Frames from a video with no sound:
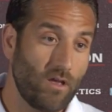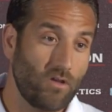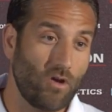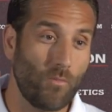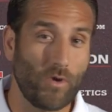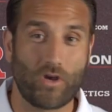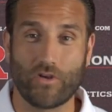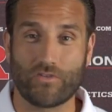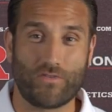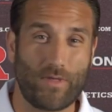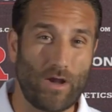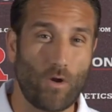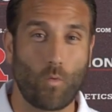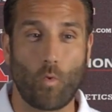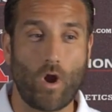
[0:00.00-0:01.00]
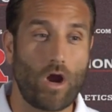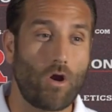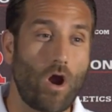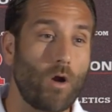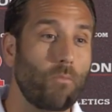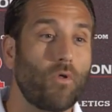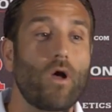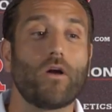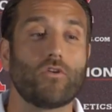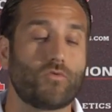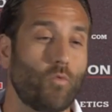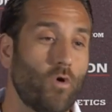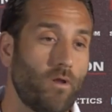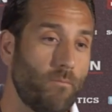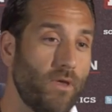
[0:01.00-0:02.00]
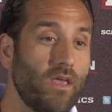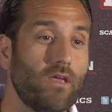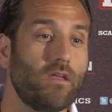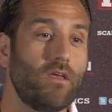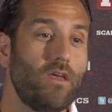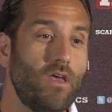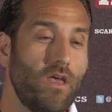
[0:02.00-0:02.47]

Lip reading: you know, because they're where our players want to be.